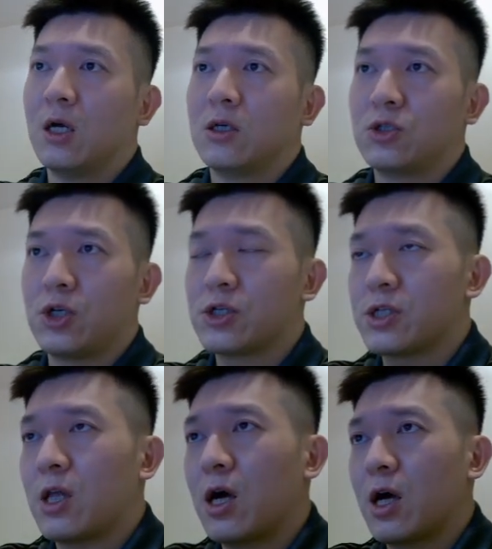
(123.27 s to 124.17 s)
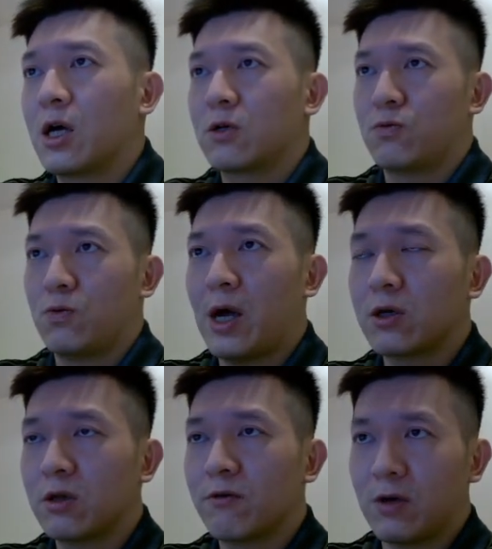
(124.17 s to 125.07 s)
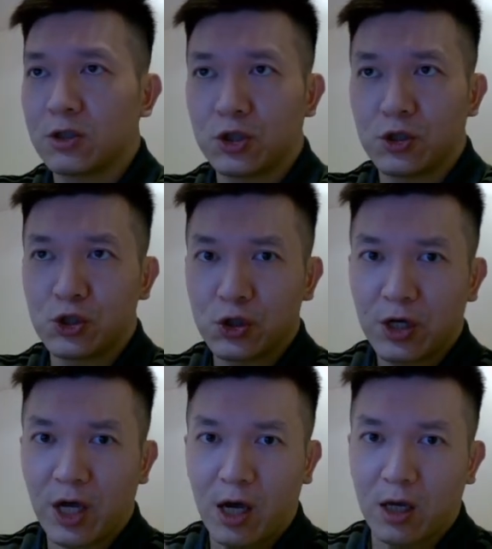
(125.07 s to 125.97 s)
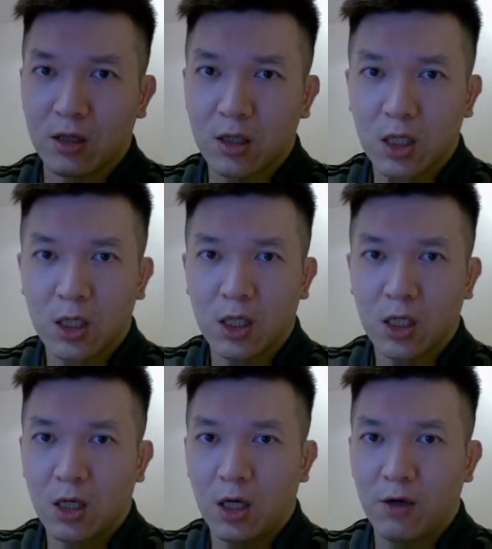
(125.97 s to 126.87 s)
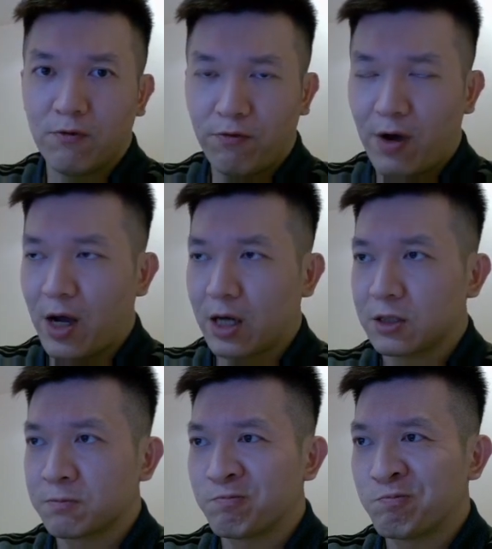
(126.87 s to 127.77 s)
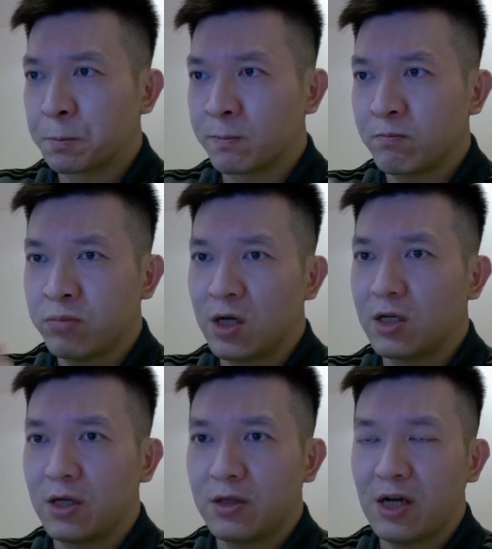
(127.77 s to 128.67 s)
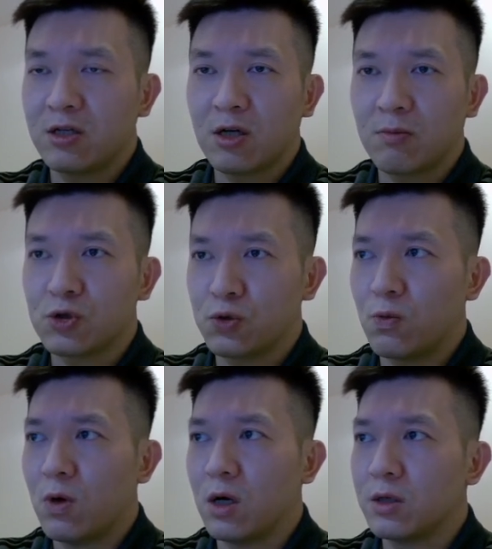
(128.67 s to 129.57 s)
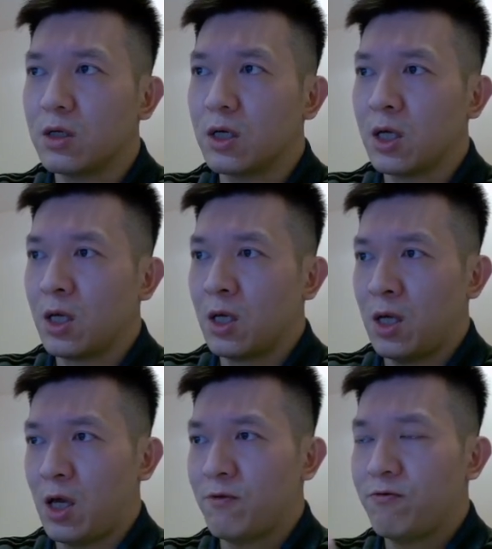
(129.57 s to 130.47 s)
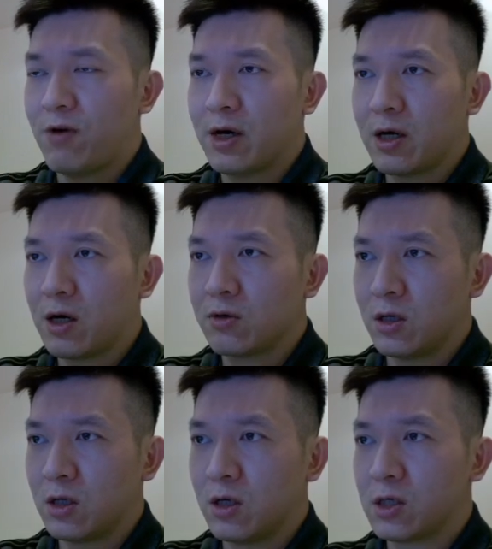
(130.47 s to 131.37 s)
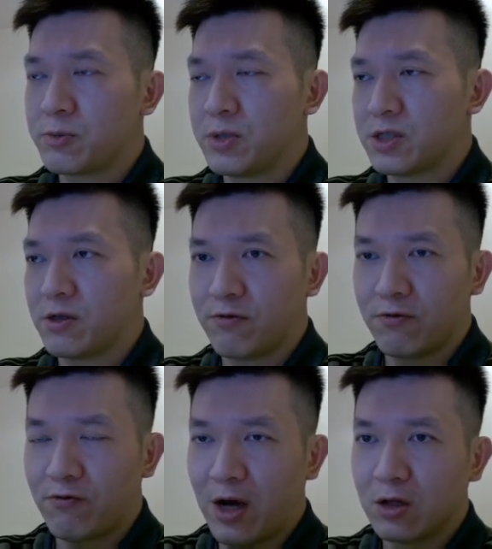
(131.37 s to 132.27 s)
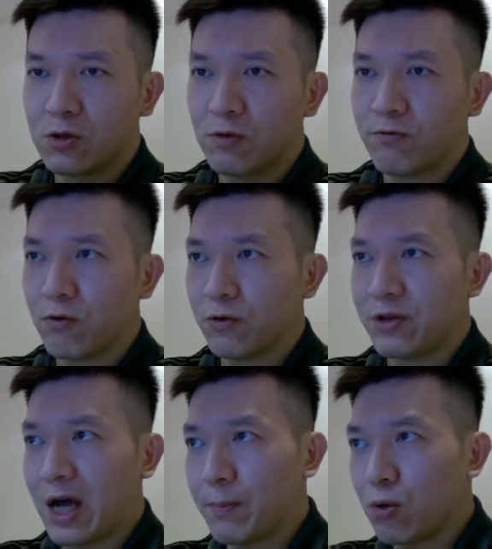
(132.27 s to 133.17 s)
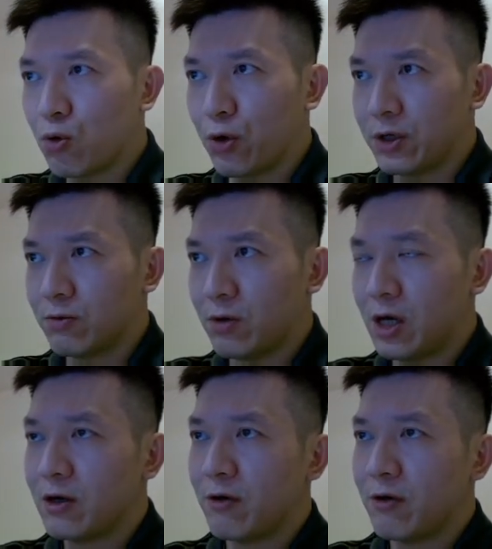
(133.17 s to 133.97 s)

Just like regular functions, you can, in fact, plug in any numbers you want and find out a specific value for that point, right?